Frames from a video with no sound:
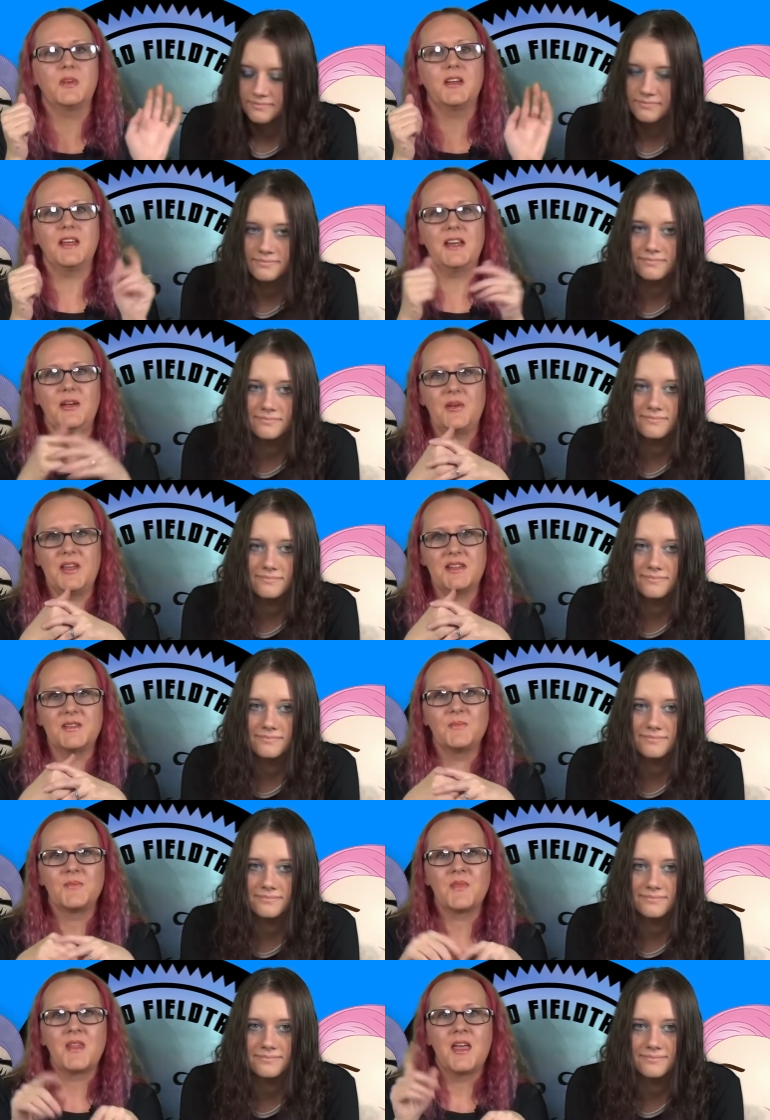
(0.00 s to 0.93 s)
Speaker 1: But, anyways,
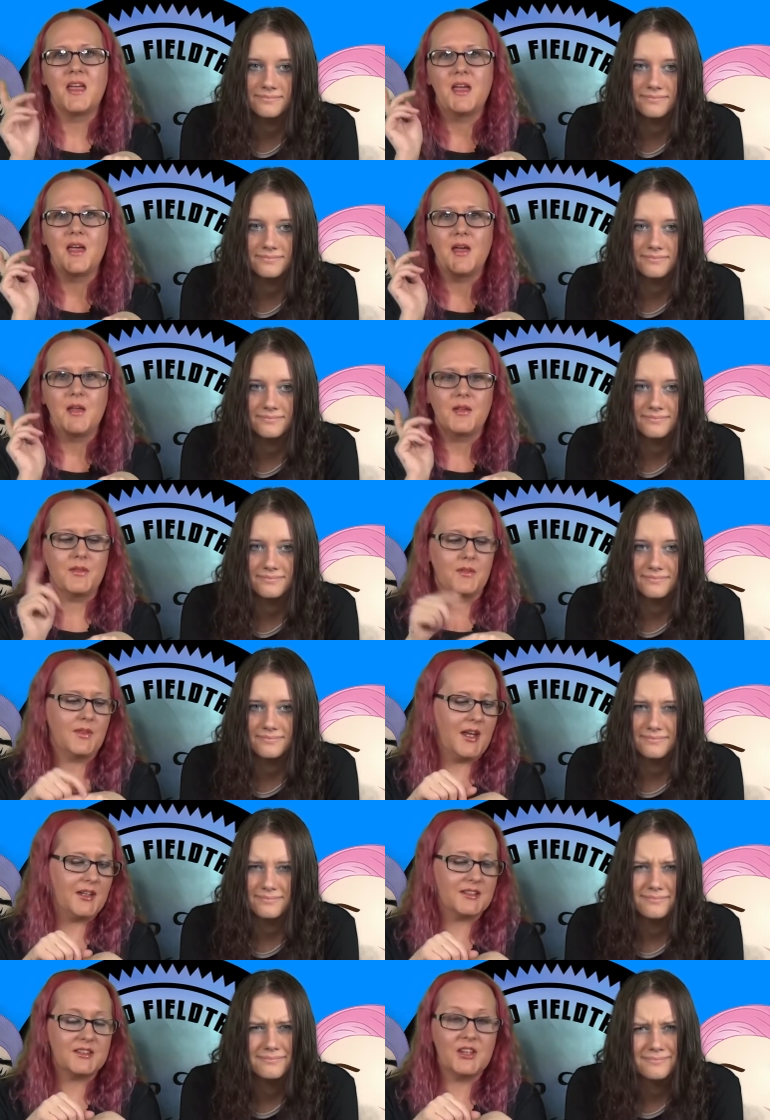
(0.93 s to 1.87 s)

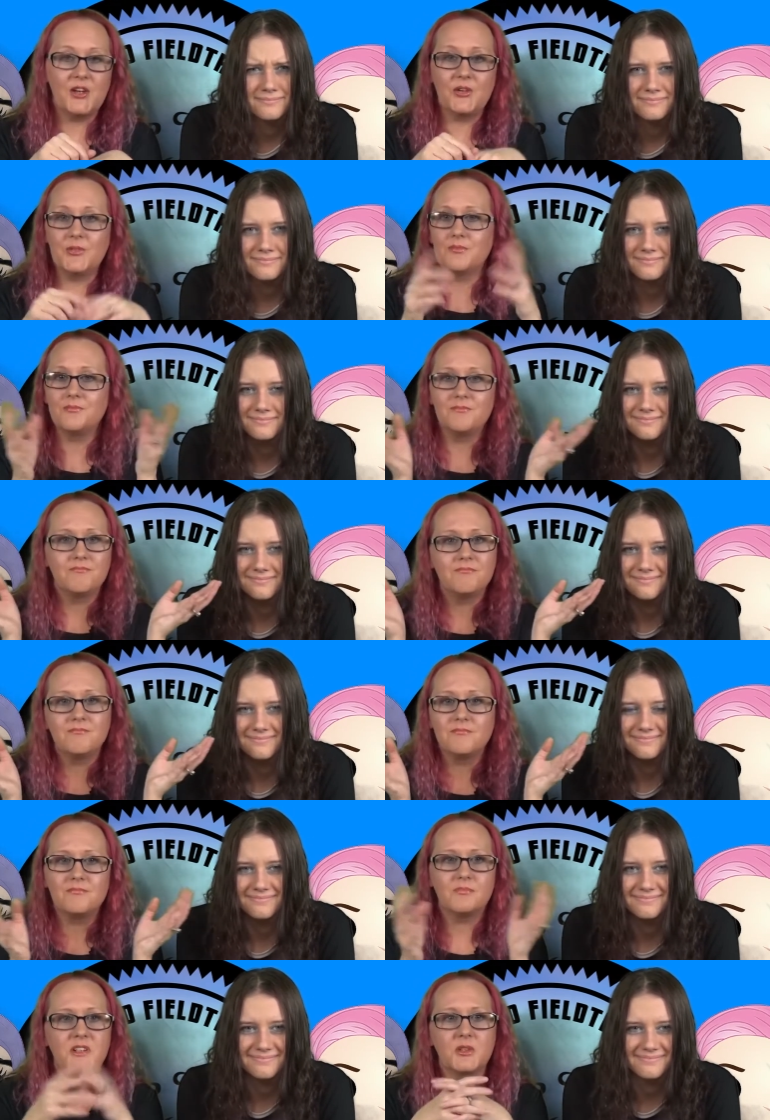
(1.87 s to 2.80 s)
let us know
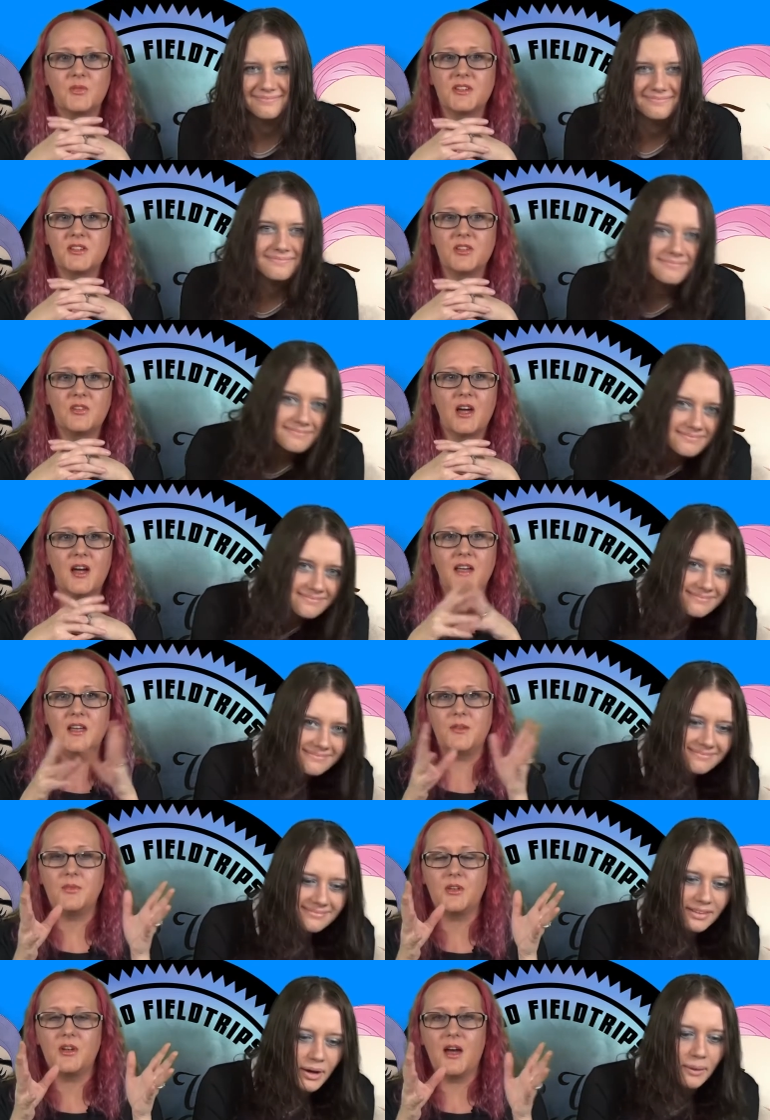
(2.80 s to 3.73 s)
which ones you got,
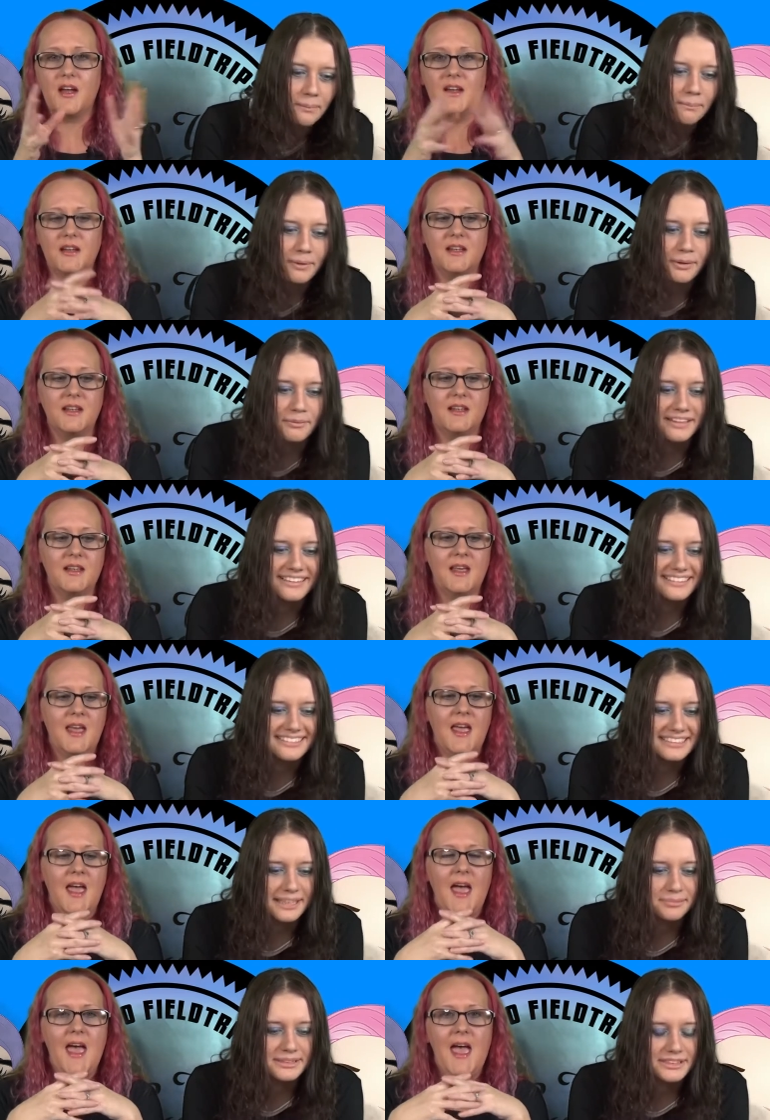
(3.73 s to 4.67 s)
if you oh, got oh, any. Boba,
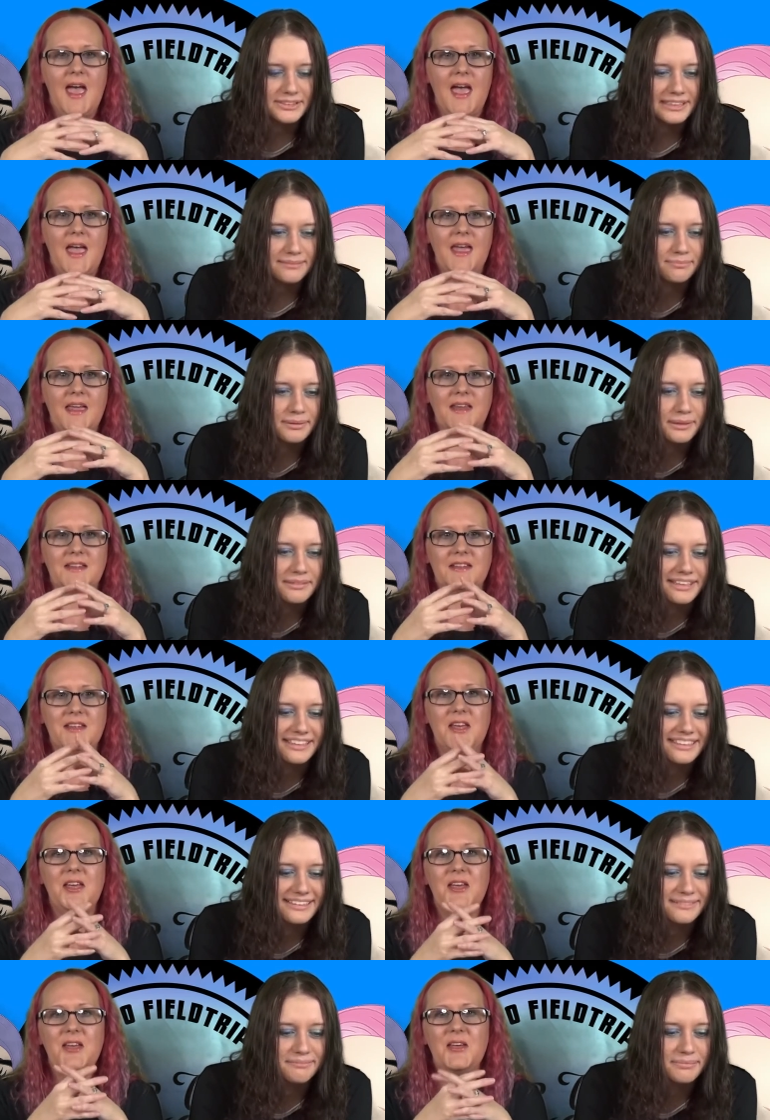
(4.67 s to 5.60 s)
stop saying. Boba,
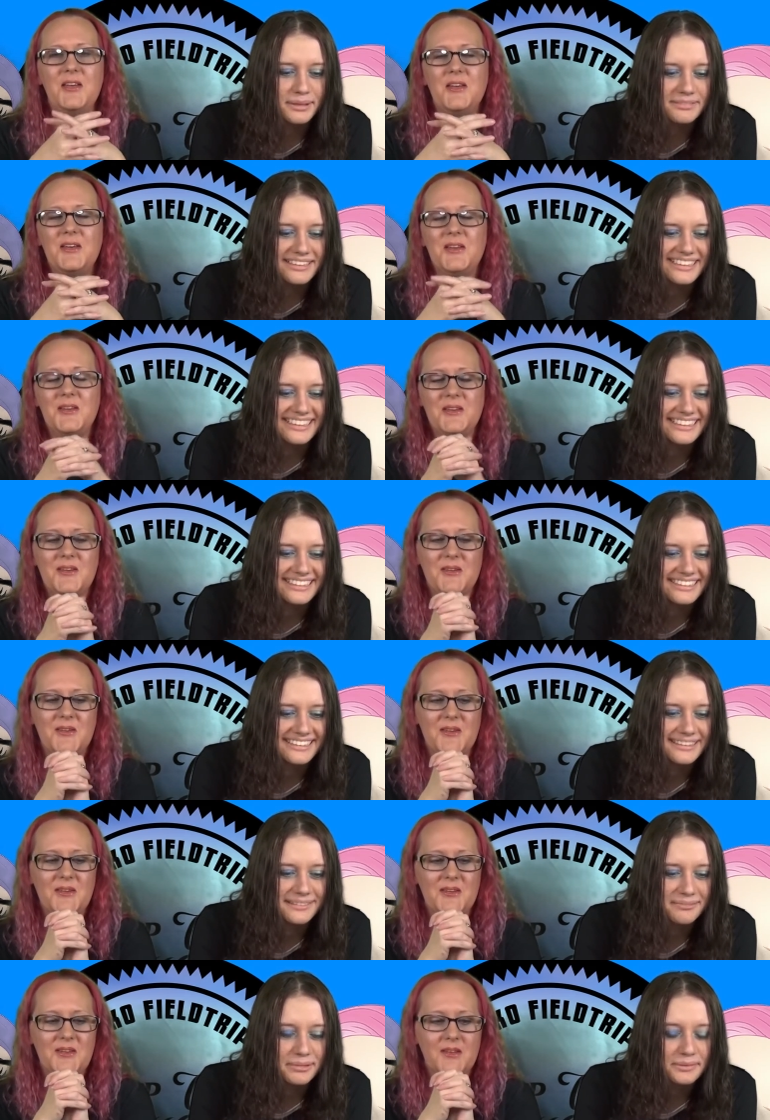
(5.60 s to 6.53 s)
Speaker 2: Boba,
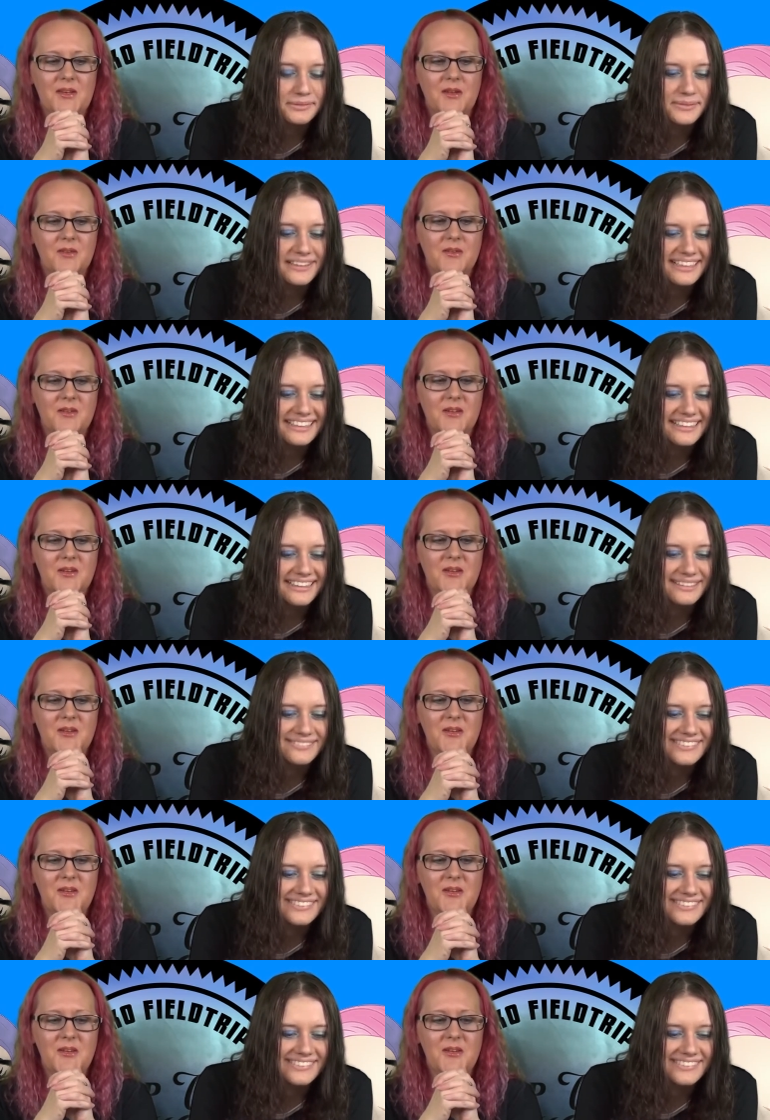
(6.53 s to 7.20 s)
Boba, wake up.